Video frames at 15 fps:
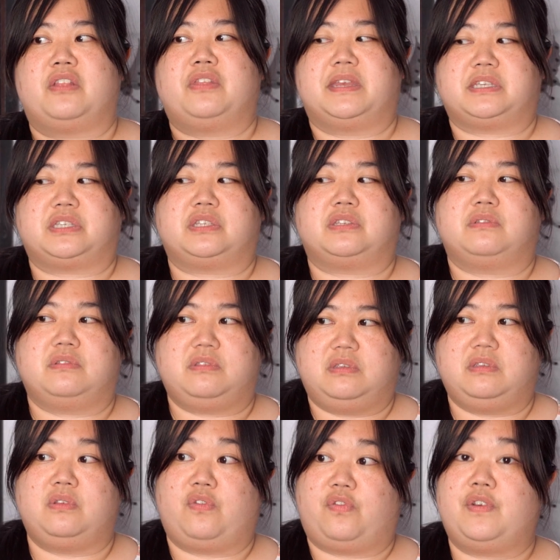unless
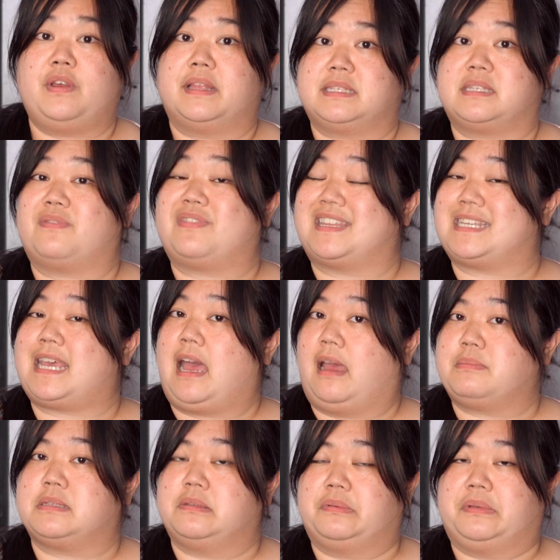you feel as if that's
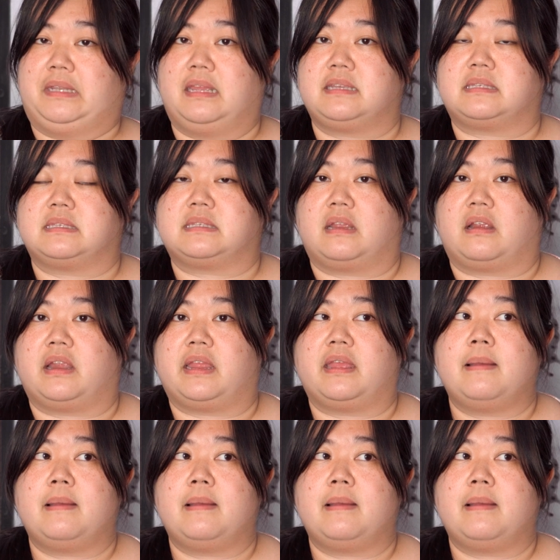absolutely necessary,